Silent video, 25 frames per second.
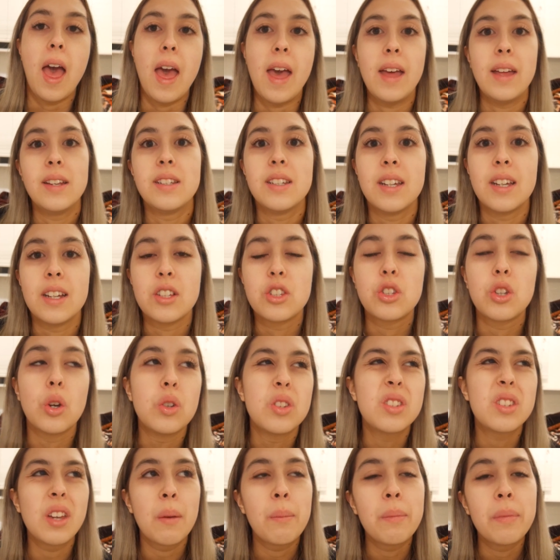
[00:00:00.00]
And yeah, so
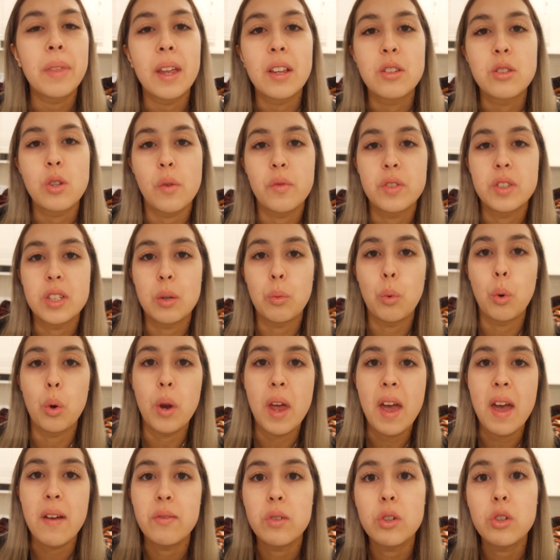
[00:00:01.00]
some things obviously
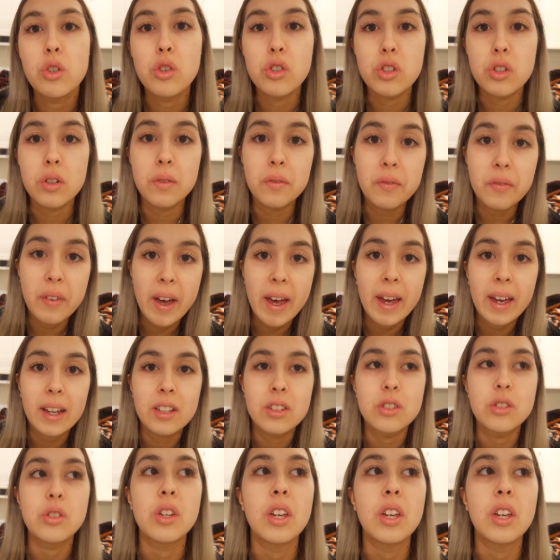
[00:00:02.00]
won't have nutrition facts.